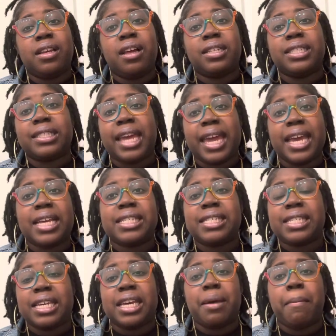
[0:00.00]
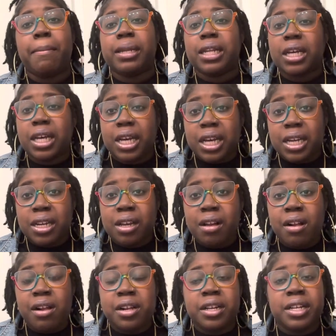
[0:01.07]
stand seeing blood
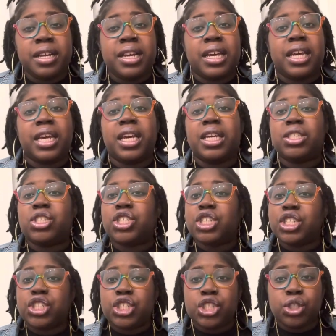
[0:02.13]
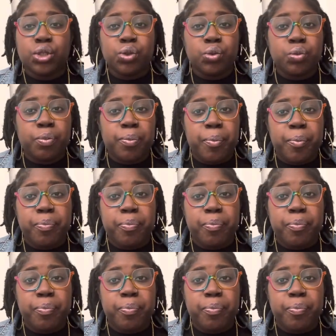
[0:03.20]
and tissue